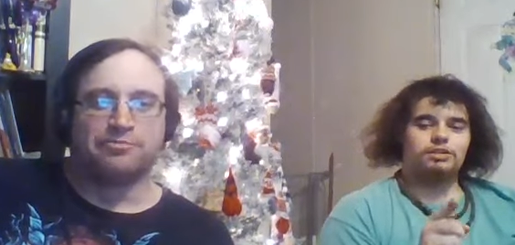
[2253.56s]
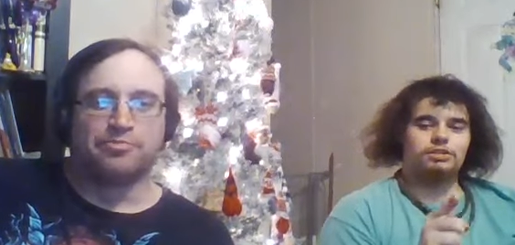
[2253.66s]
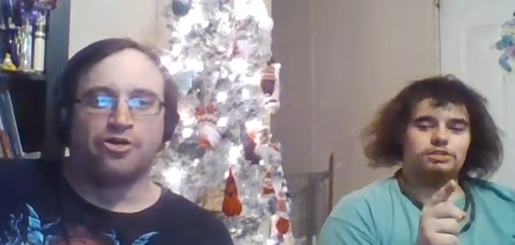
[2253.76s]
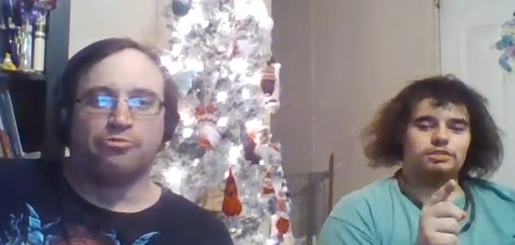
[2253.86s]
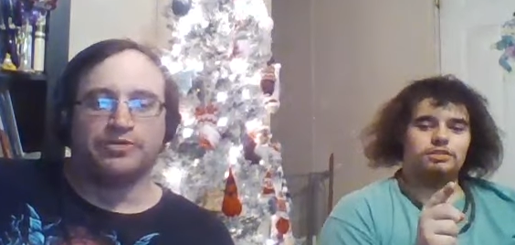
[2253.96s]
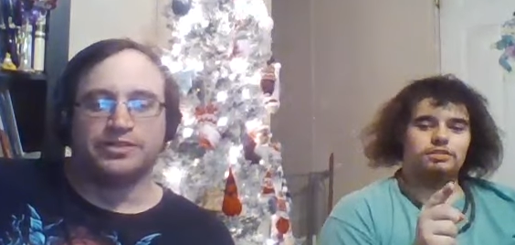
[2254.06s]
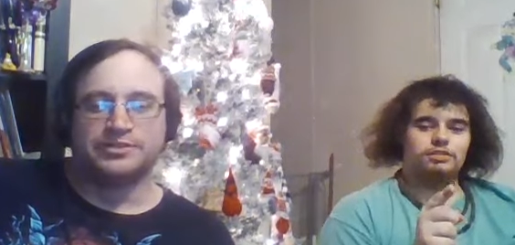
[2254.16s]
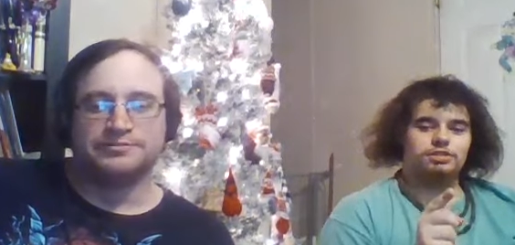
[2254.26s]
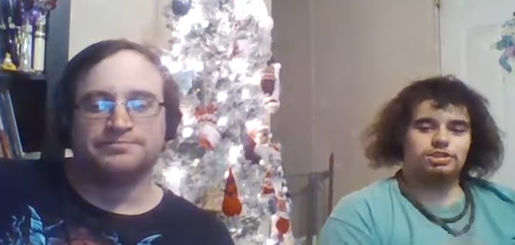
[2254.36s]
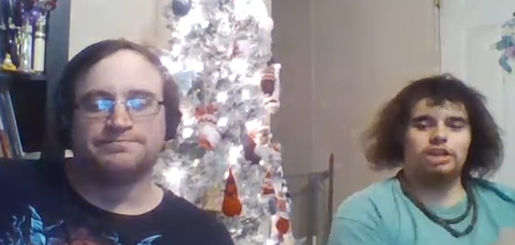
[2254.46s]
Speaker 1: the Pope.
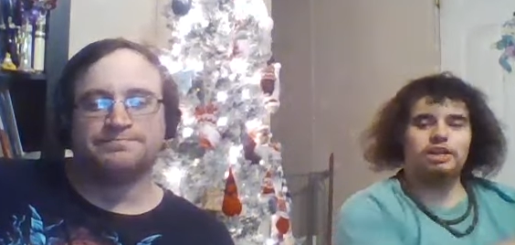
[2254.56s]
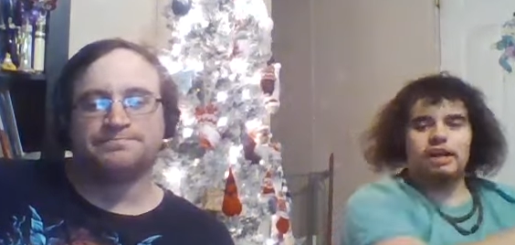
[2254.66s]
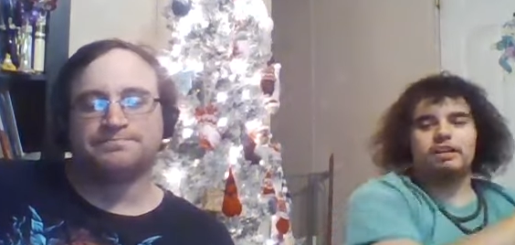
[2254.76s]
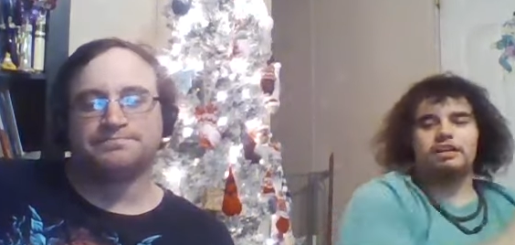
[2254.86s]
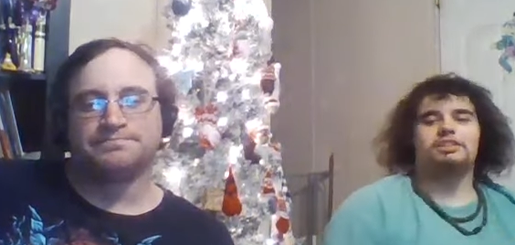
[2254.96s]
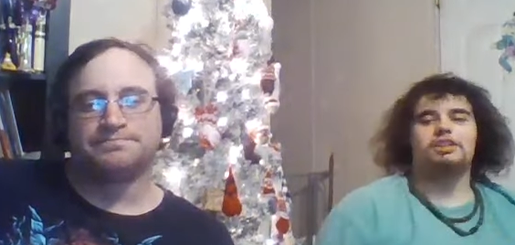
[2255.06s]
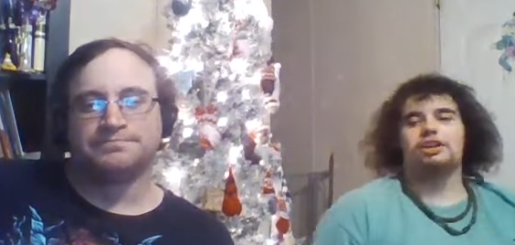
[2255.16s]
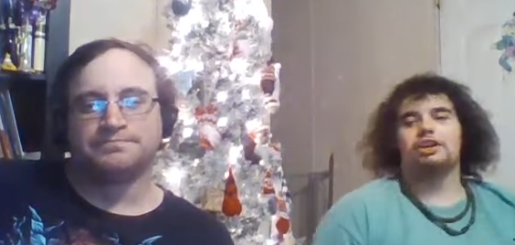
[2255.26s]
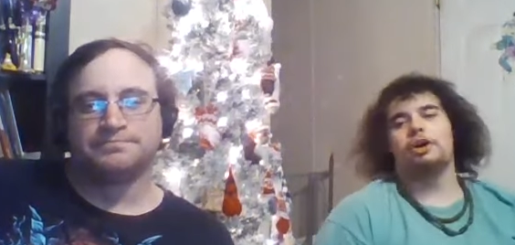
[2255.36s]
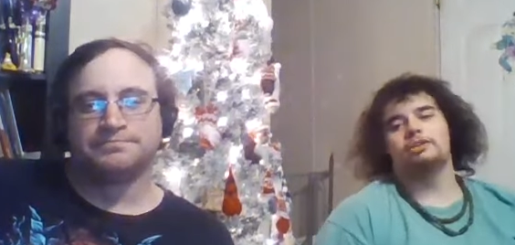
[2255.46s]
Speaker 2: Should I listen
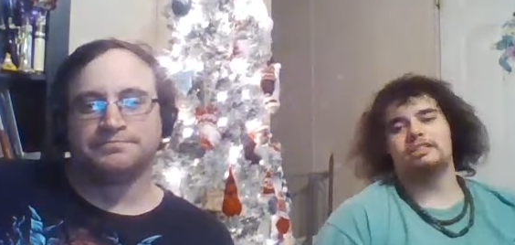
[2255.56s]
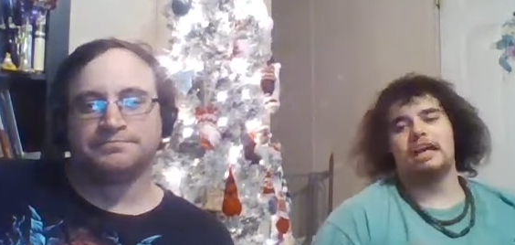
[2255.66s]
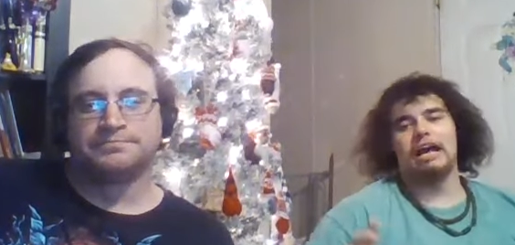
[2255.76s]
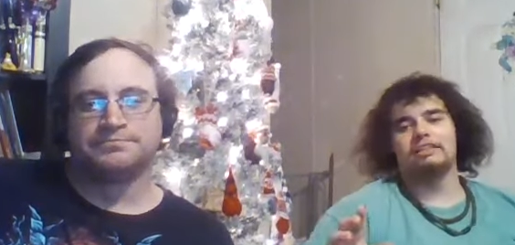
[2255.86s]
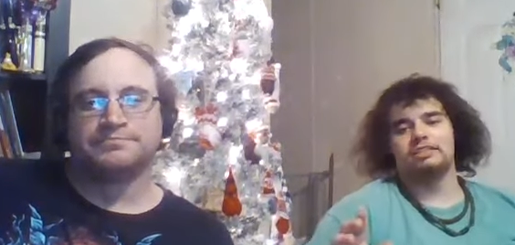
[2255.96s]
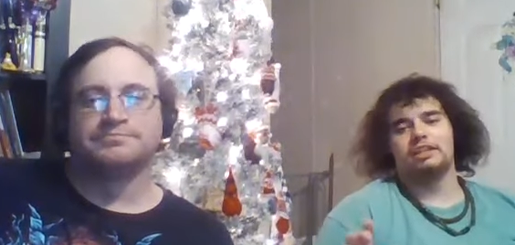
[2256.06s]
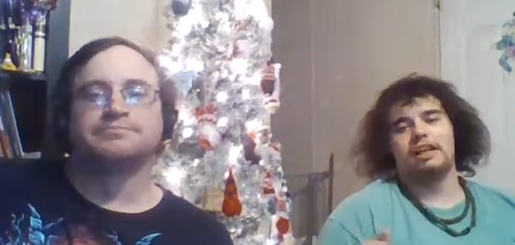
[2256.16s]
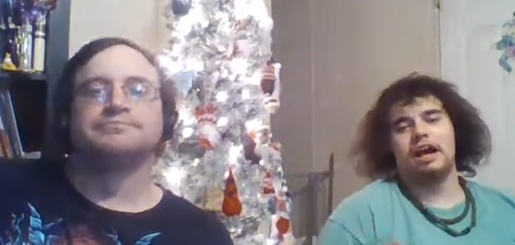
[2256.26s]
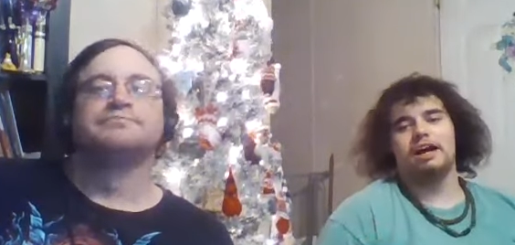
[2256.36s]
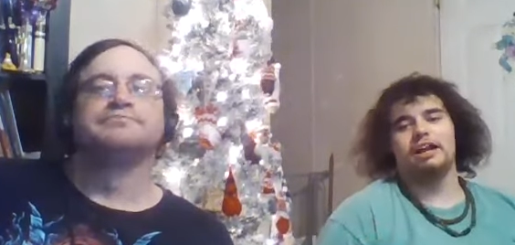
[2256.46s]
to Ghost as a
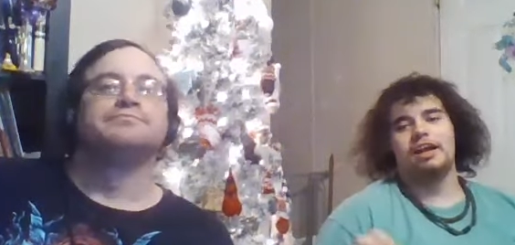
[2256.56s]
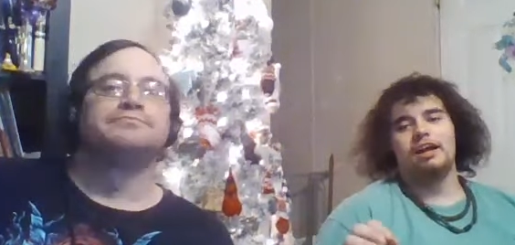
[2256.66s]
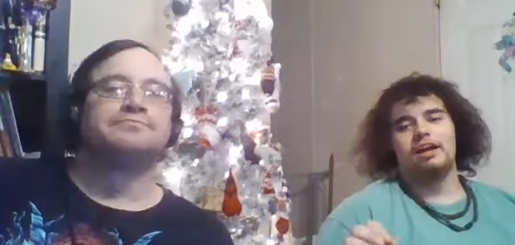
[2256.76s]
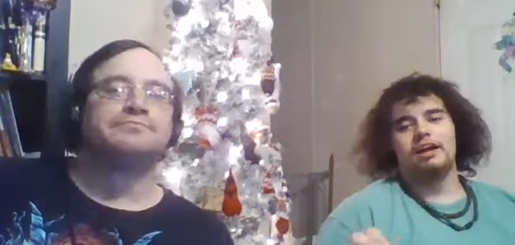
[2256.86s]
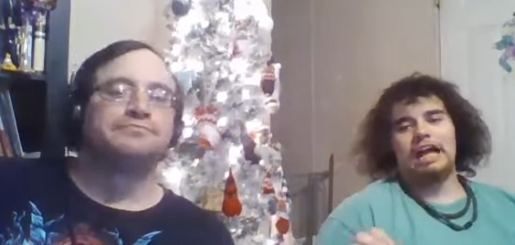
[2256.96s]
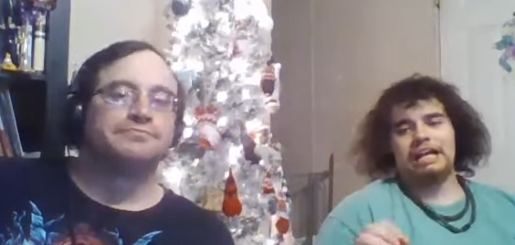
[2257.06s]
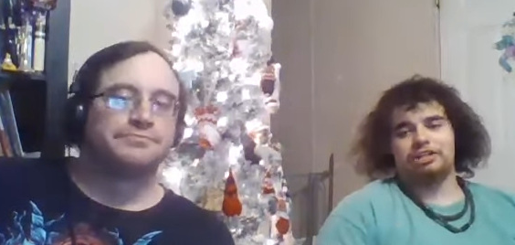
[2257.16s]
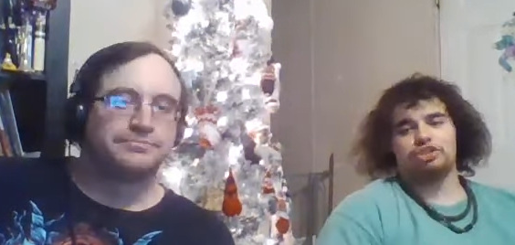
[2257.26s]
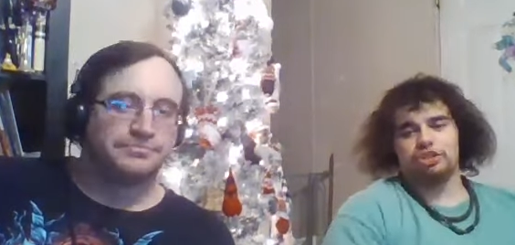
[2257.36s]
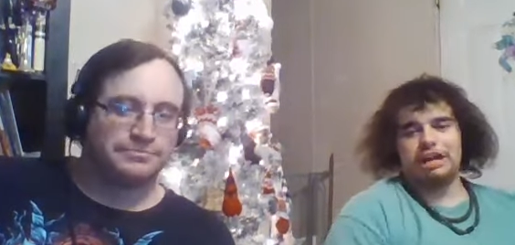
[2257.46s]
not
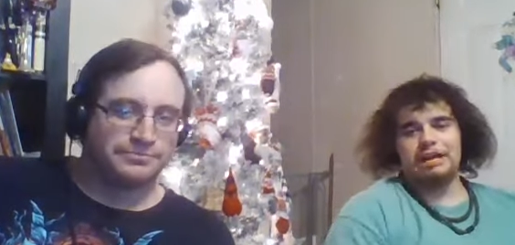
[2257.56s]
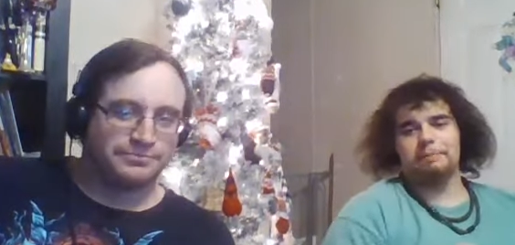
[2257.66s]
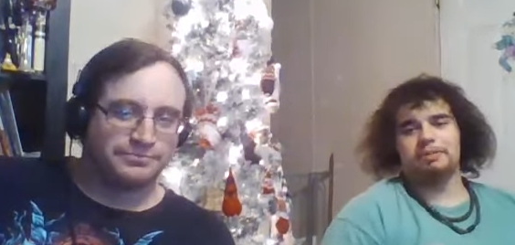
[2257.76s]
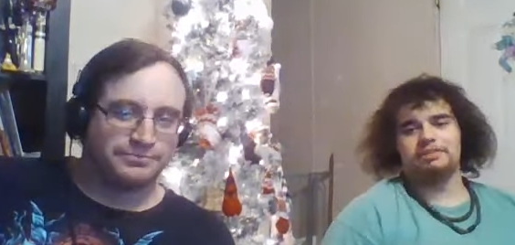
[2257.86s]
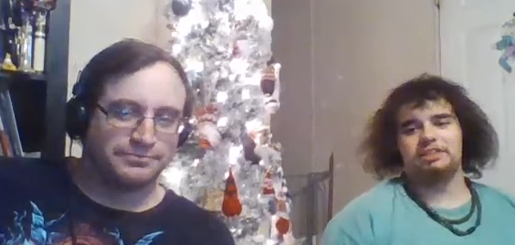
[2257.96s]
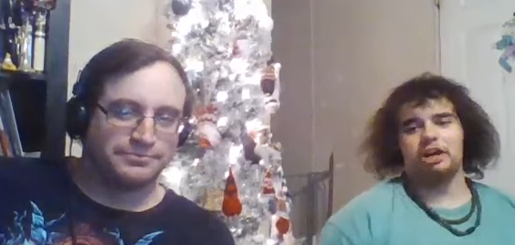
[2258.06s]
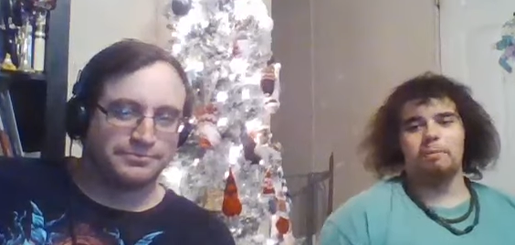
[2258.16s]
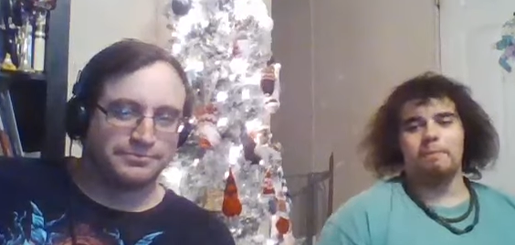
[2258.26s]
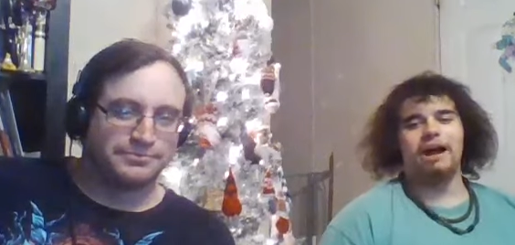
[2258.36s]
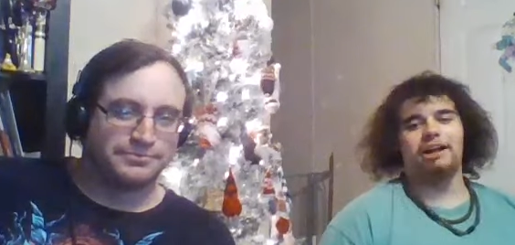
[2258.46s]
extreme but
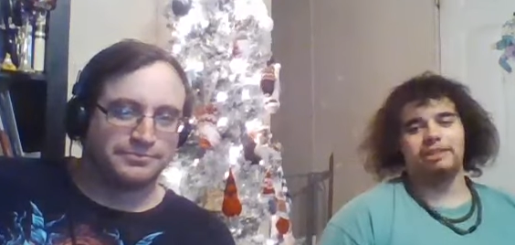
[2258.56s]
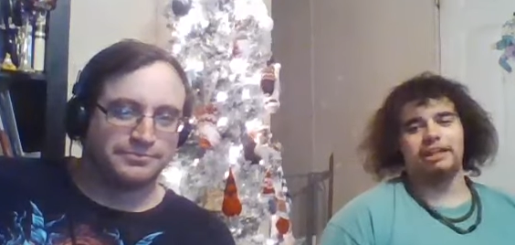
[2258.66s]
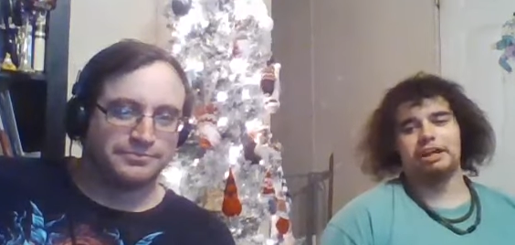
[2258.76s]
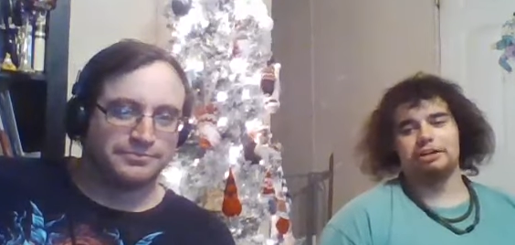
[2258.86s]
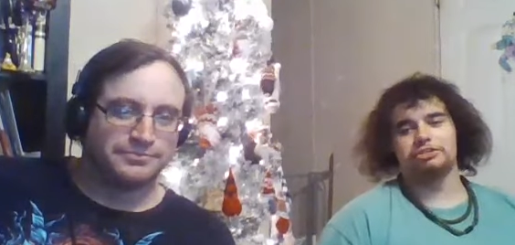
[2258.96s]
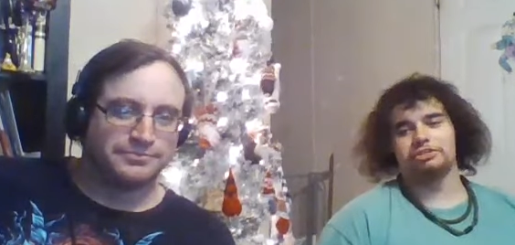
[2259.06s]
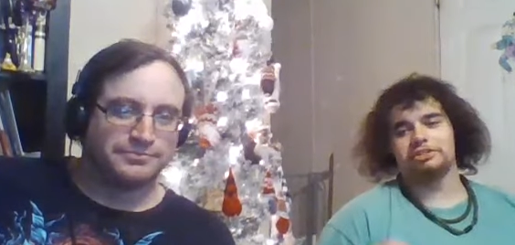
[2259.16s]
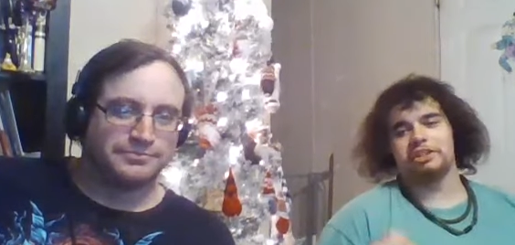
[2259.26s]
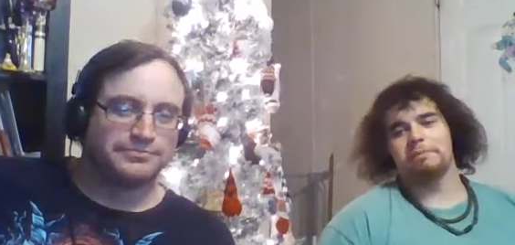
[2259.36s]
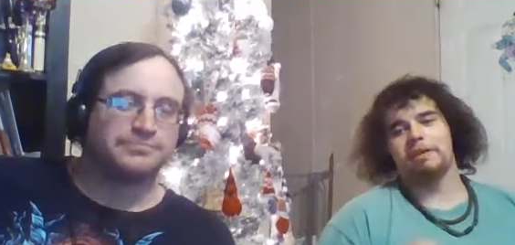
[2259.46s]
still mildly
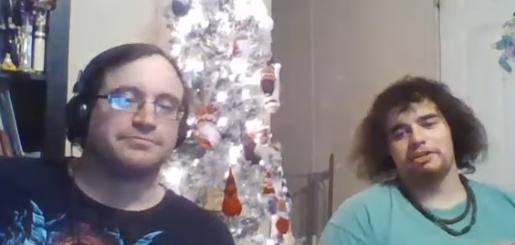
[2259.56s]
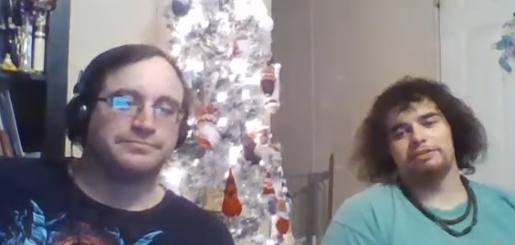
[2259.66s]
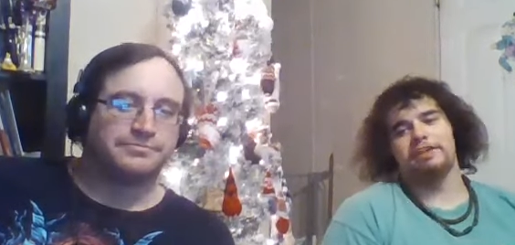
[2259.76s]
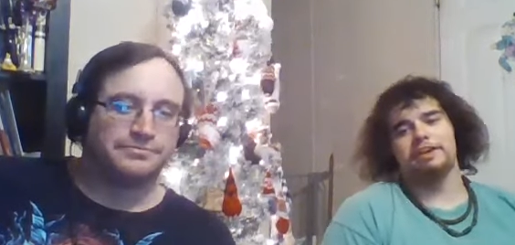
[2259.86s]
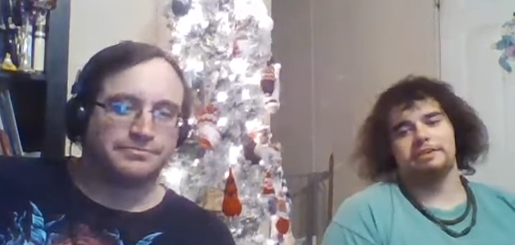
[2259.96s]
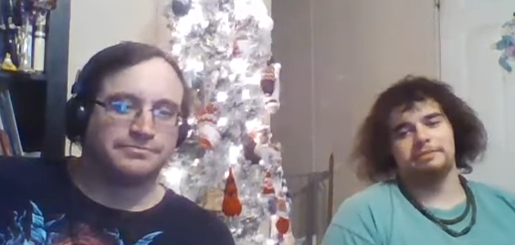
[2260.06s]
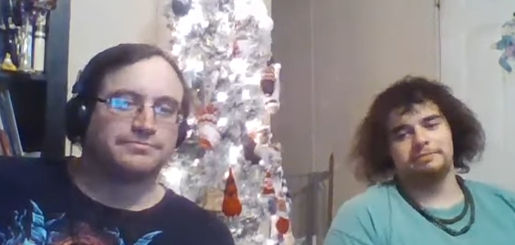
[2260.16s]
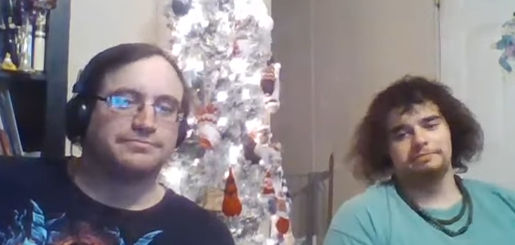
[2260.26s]
interested metal fan?